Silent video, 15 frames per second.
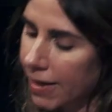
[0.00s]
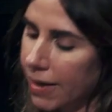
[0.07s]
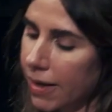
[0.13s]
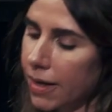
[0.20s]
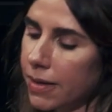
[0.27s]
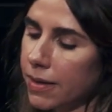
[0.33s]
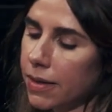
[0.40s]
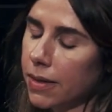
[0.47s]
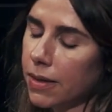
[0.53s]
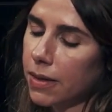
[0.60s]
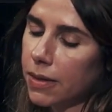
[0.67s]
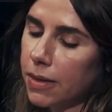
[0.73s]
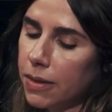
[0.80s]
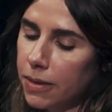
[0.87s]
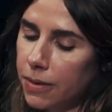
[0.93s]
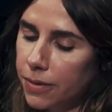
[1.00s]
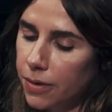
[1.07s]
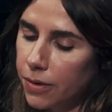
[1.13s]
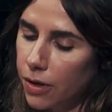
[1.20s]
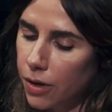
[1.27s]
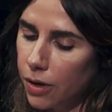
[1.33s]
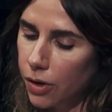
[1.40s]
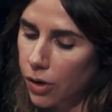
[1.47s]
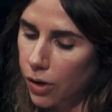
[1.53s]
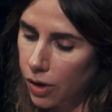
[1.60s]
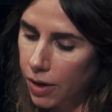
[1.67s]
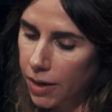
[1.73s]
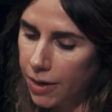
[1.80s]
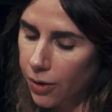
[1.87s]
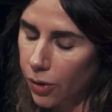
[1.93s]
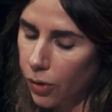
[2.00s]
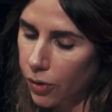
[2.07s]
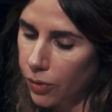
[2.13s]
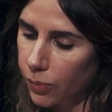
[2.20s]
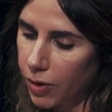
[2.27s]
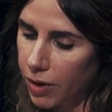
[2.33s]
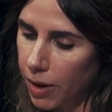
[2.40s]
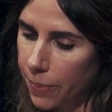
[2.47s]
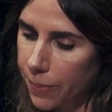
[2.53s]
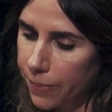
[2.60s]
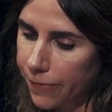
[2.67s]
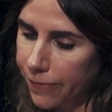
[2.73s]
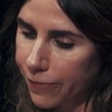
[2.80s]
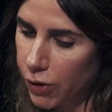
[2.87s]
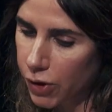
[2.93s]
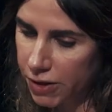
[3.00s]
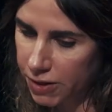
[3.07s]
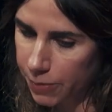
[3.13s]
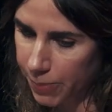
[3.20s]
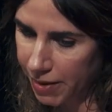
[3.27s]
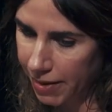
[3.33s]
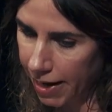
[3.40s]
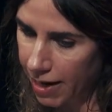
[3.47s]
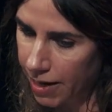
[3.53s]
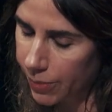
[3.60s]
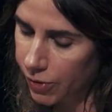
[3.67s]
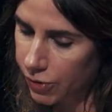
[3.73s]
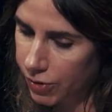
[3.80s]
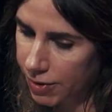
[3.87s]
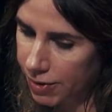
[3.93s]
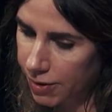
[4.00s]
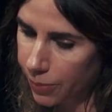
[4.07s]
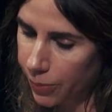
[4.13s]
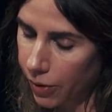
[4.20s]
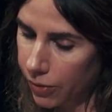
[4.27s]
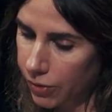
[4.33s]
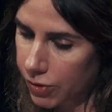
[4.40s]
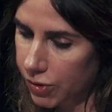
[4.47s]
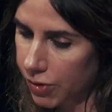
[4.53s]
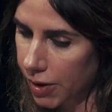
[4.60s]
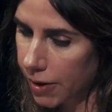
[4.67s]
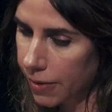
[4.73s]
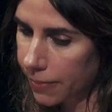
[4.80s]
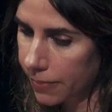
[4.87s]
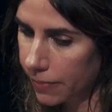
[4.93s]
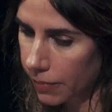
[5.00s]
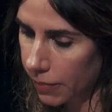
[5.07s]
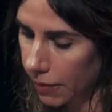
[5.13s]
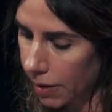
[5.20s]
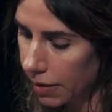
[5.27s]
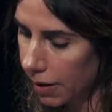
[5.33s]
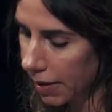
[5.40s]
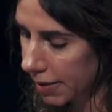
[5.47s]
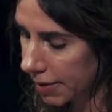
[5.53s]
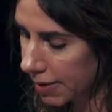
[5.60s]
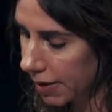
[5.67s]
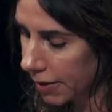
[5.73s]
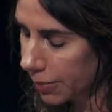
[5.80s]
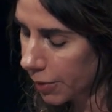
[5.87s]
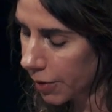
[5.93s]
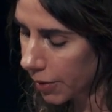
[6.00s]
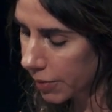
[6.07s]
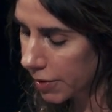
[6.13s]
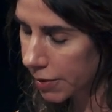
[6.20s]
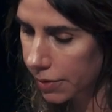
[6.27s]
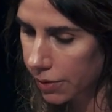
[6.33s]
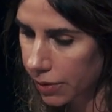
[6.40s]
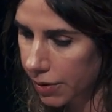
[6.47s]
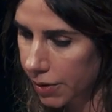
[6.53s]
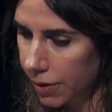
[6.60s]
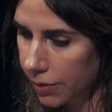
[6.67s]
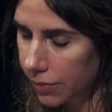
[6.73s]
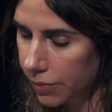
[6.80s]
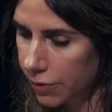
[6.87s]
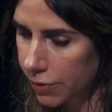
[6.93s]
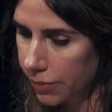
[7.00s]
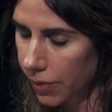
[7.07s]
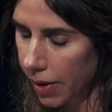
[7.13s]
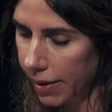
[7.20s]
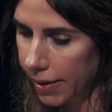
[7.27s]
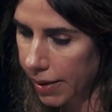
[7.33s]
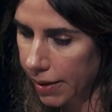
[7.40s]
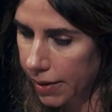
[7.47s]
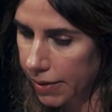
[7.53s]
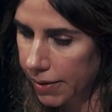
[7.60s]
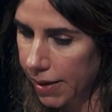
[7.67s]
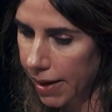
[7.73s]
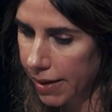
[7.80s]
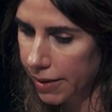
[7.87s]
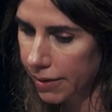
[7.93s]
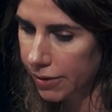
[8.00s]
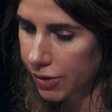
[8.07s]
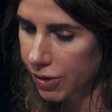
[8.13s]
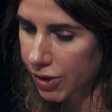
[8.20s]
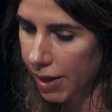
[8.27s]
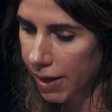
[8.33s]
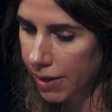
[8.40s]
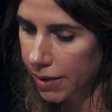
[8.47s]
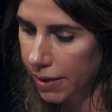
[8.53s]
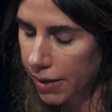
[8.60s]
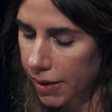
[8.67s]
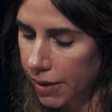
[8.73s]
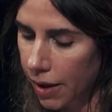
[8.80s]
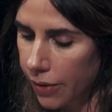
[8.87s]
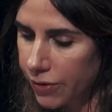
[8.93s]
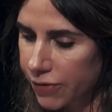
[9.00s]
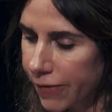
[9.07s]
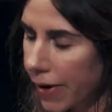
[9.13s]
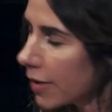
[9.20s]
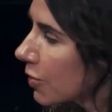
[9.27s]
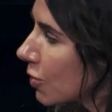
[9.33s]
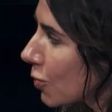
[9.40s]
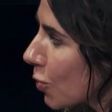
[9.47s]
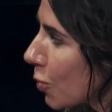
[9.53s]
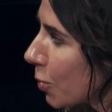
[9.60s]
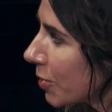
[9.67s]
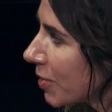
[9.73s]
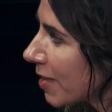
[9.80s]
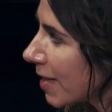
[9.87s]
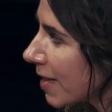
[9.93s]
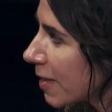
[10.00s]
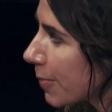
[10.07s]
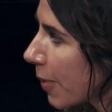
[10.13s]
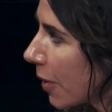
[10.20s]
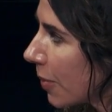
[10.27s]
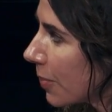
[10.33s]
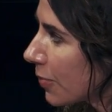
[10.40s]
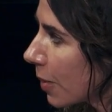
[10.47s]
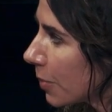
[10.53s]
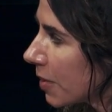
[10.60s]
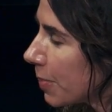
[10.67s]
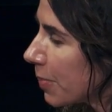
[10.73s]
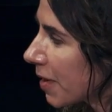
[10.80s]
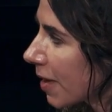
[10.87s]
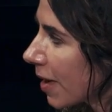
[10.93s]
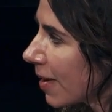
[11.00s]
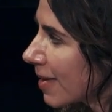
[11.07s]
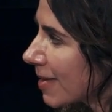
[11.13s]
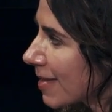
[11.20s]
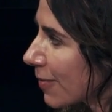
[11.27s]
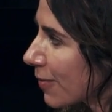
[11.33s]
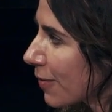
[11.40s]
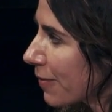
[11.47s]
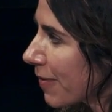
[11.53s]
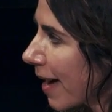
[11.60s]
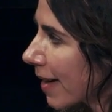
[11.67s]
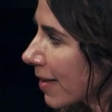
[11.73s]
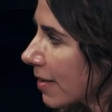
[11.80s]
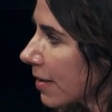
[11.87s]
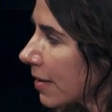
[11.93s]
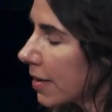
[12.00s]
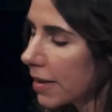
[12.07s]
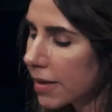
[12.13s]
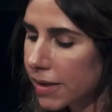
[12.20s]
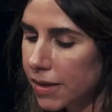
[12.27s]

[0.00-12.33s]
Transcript: And early on, when I first became interested in poetry, like I said, when I was looking to write Let England Shake, I was very drawn to this poem, probably because of the fact that